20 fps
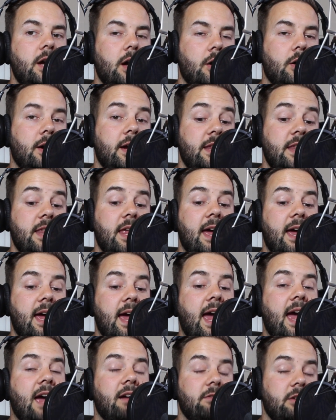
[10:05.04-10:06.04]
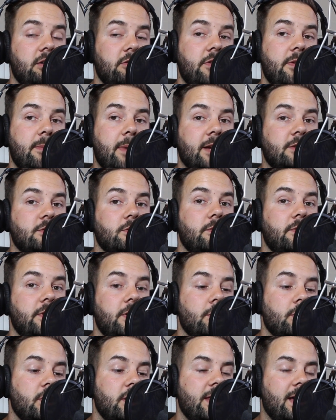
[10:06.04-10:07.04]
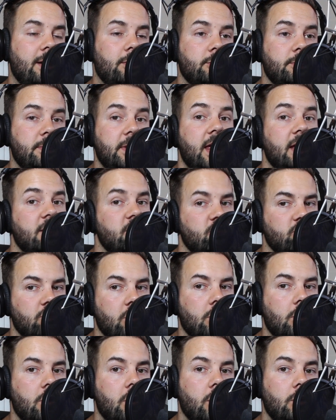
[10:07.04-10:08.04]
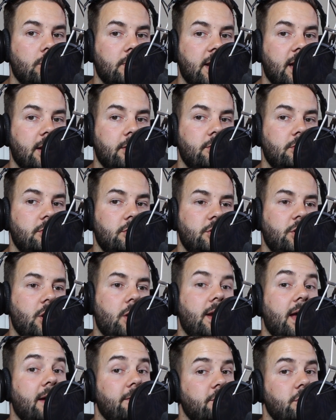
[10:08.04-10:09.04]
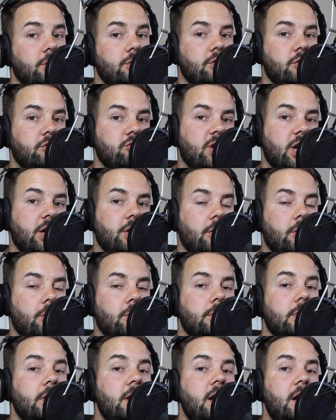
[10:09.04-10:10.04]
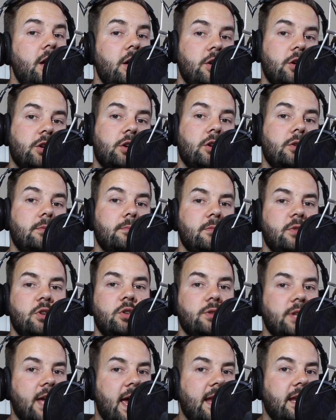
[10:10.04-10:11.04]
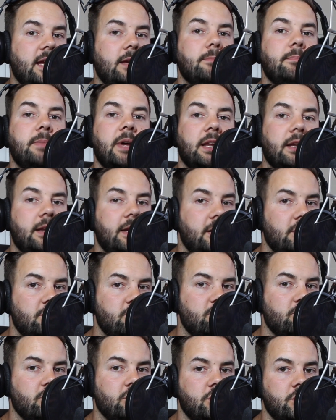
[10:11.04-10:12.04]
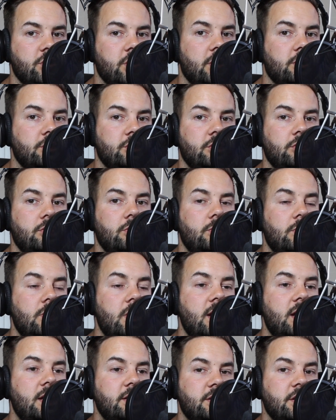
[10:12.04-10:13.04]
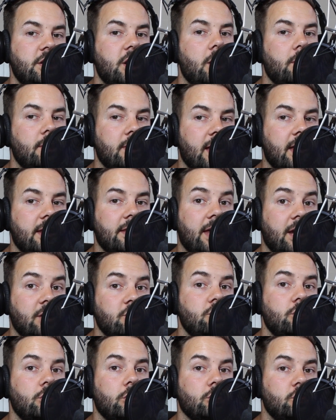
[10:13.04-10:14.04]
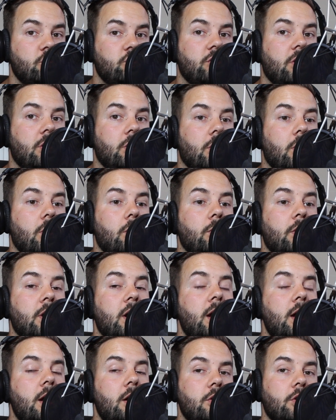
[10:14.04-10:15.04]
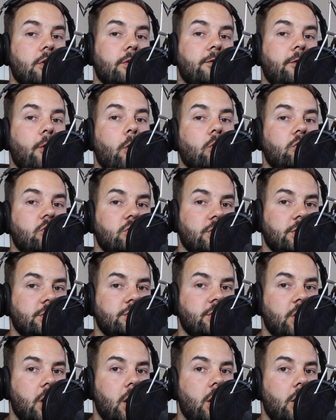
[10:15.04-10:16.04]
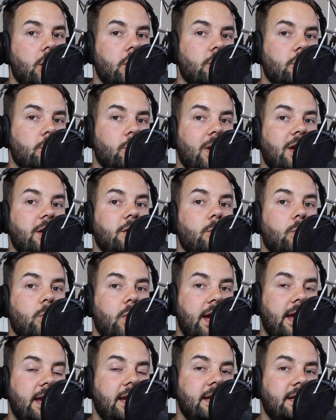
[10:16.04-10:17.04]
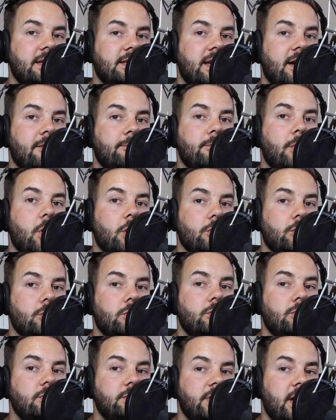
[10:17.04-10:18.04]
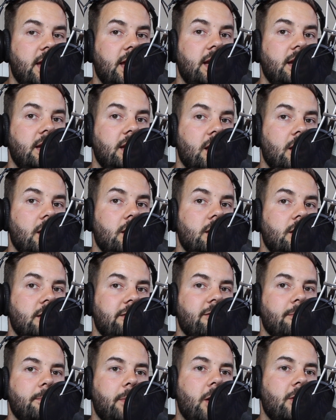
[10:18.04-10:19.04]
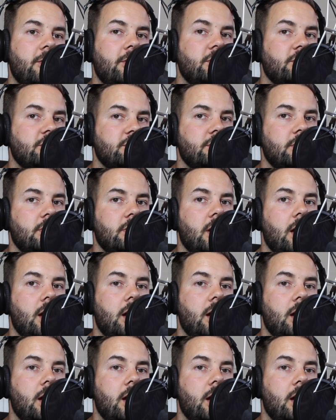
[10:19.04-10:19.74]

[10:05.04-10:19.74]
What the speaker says: or in their area of the battlefield, and that would be their stronghold. Now, you don't have to use the Dreadhold. You can use any building structure to denote that that's your stronghold, your fortress. And the way you win is have models in your opponent's